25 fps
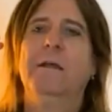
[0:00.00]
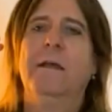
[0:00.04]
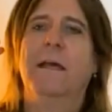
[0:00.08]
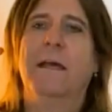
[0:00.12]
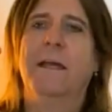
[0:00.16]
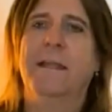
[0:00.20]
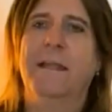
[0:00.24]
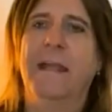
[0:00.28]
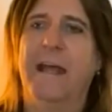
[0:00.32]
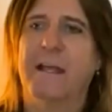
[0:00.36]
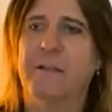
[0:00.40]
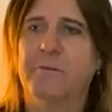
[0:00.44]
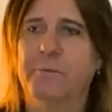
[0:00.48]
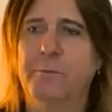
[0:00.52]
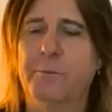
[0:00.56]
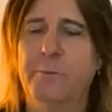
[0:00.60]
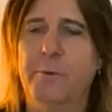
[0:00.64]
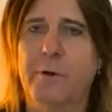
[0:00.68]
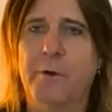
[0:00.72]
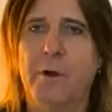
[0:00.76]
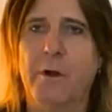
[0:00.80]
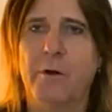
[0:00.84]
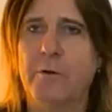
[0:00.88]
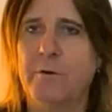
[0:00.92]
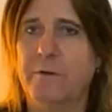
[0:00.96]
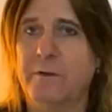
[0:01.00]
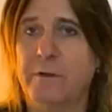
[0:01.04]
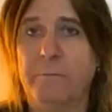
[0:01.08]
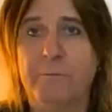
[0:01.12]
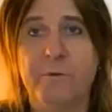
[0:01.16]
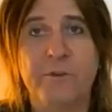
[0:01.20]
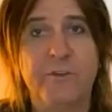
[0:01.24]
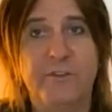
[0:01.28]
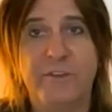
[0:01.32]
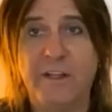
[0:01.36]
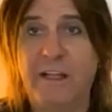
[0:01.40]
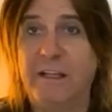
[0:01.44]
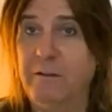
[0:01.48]
And as we were going, it
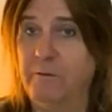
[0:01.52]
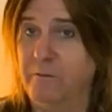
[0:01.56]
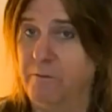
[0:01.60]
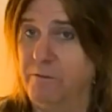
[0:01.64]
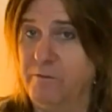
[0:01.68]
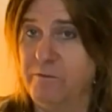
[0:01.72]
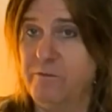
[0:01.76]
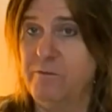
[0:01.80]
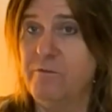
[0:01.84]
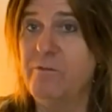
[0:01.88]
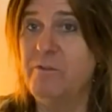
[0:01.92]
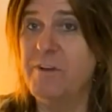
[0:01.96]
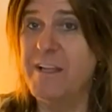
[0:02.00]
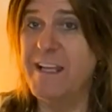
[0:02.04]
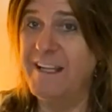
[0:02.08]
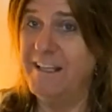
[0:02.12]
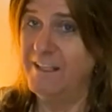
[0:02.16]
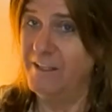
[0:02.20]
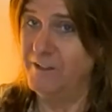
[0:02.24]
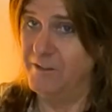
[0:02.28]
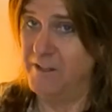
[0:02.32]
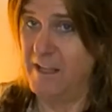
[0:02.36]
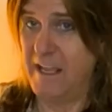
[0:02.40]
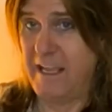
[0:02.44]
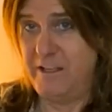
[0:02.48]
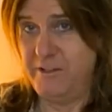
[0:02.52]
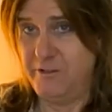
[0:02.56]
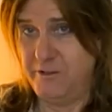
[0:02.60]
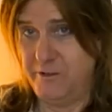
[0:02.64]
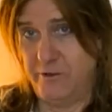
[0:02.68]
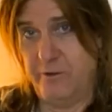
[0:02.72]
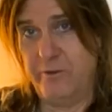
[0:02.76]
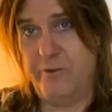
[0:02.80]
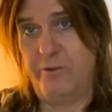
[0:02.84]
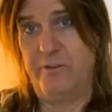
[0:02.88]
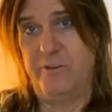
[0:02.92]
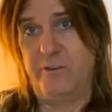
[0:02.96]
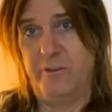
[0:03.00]
was still really
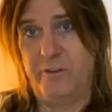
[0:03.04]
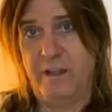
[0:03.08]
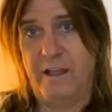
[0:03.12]
dangerous